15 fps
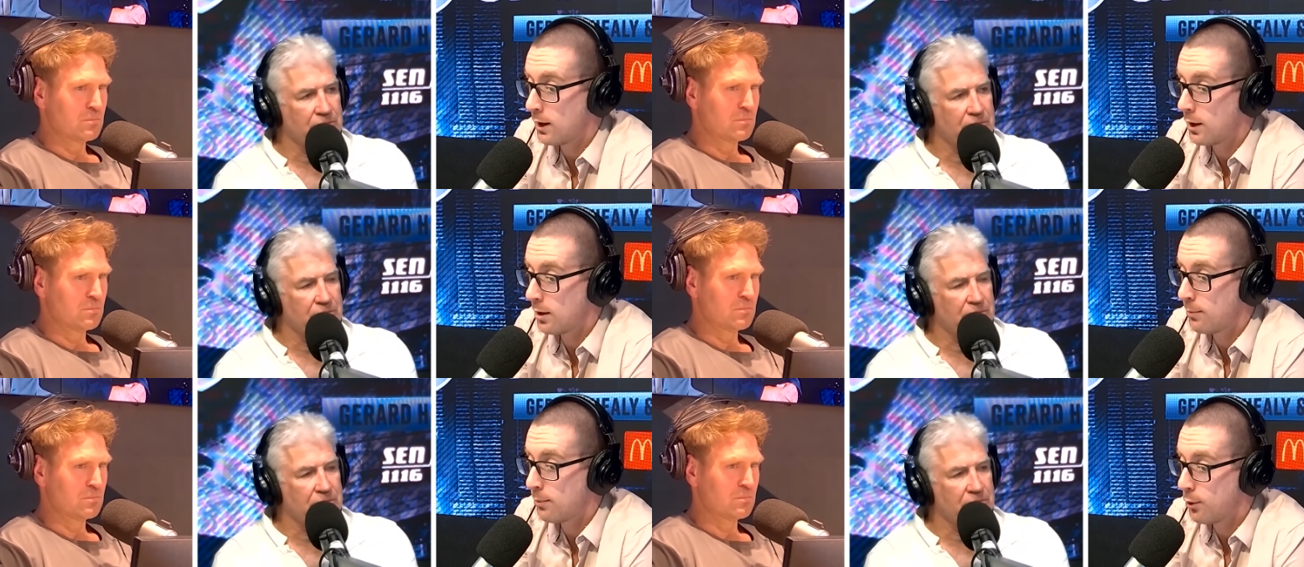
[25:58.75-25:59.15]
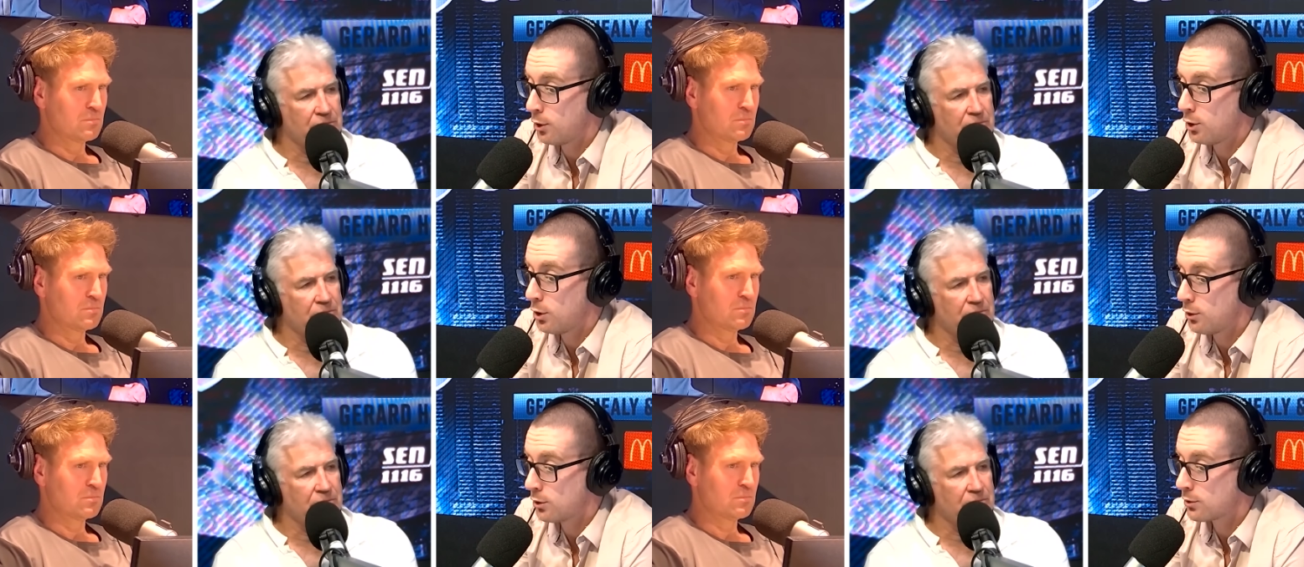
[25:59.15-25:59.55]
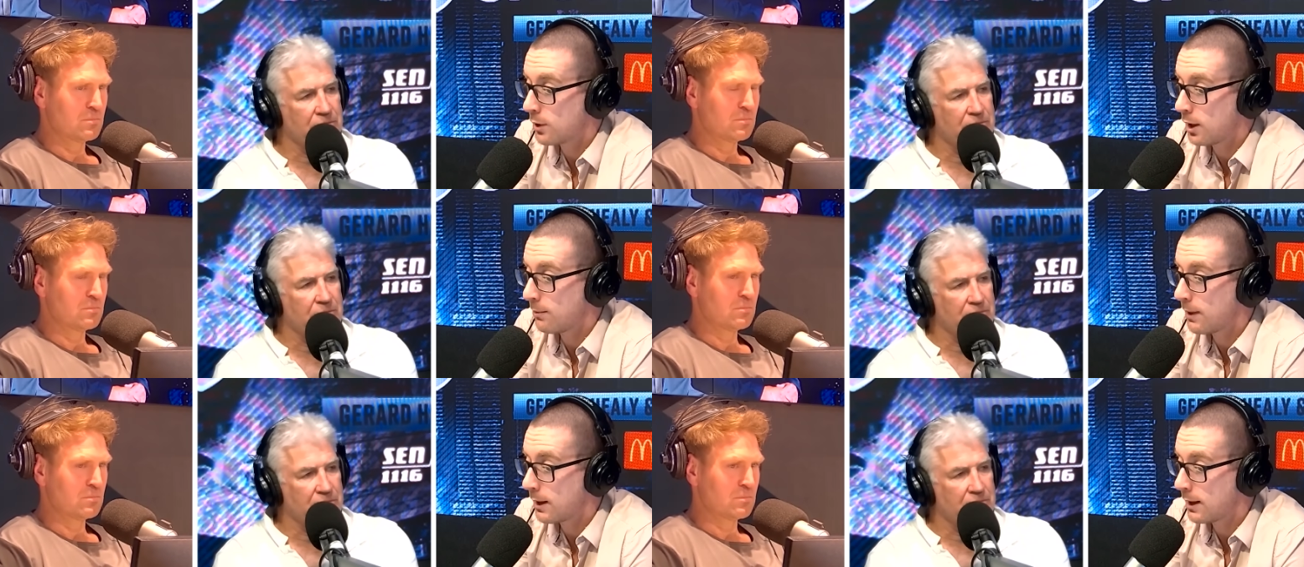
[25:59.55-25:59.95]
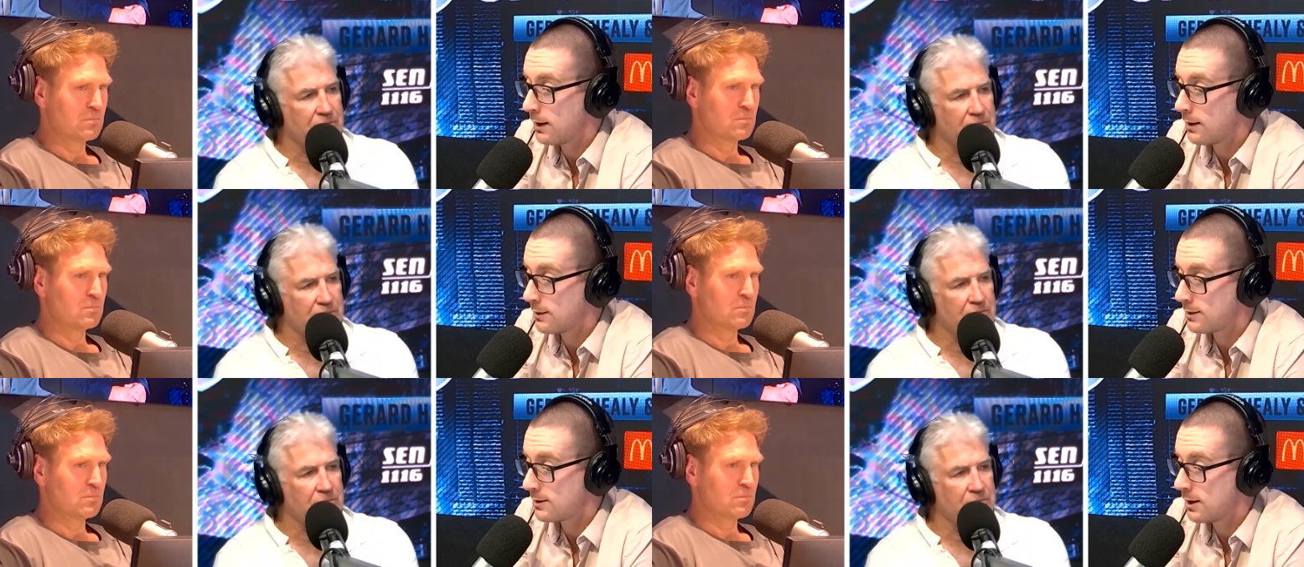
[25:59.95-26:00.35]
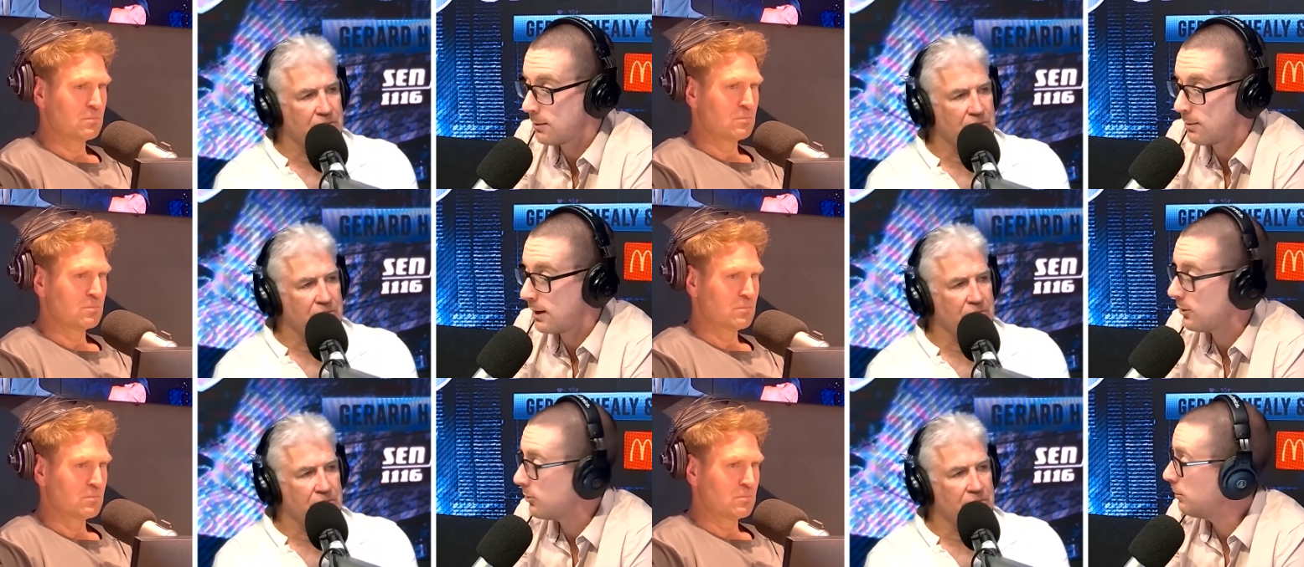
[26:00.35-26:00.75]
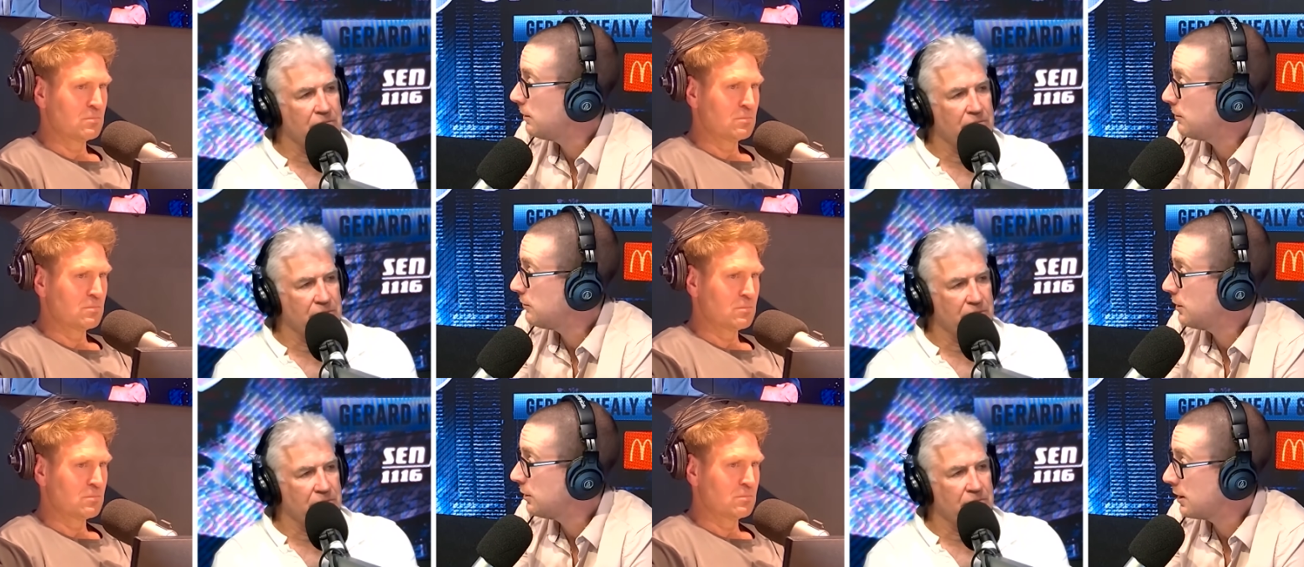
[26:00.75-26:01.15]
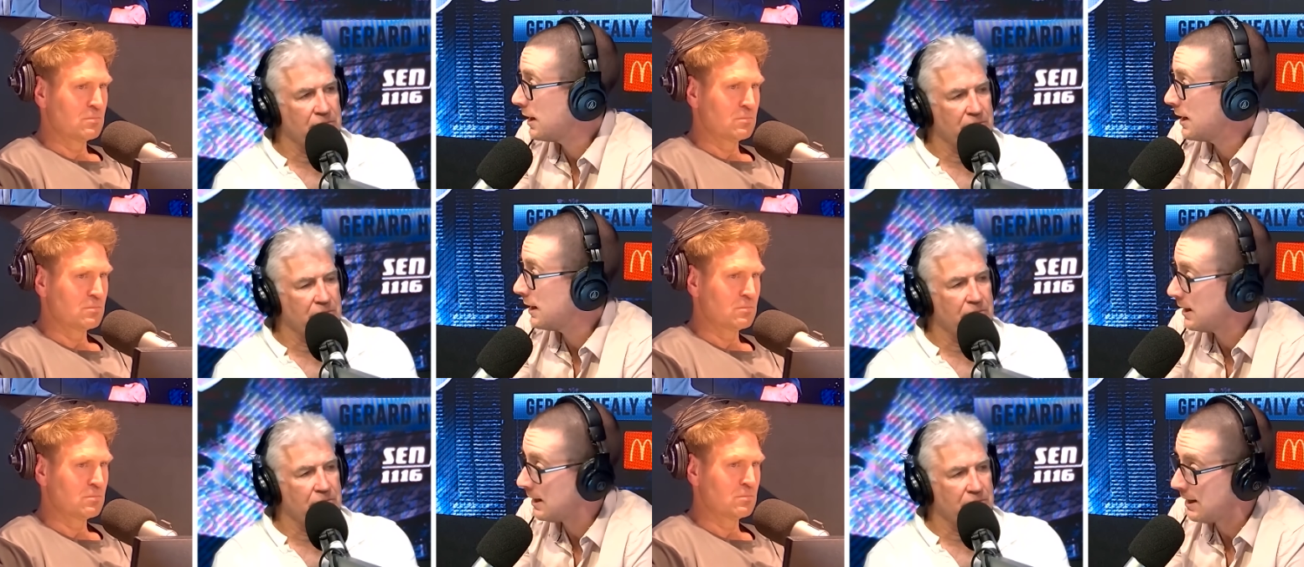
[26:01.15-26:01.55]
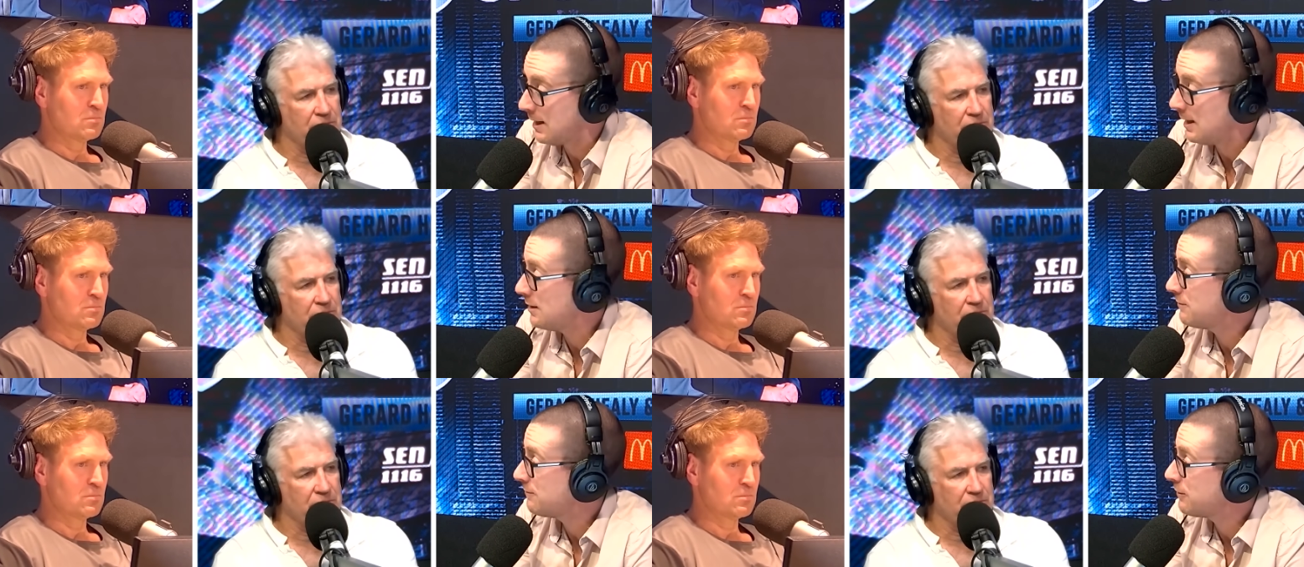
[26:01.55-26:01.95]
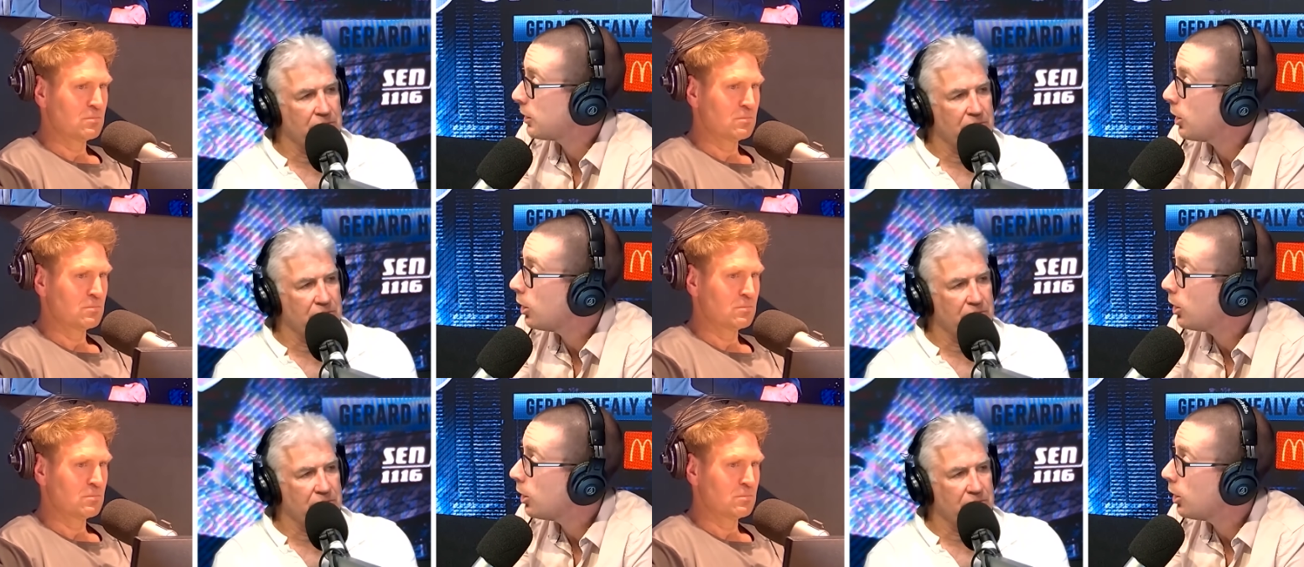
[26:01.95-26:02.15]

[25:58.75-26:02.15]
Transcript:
Speaker 1: We're going to put you straight back in as a centre bounce midfielder, and he is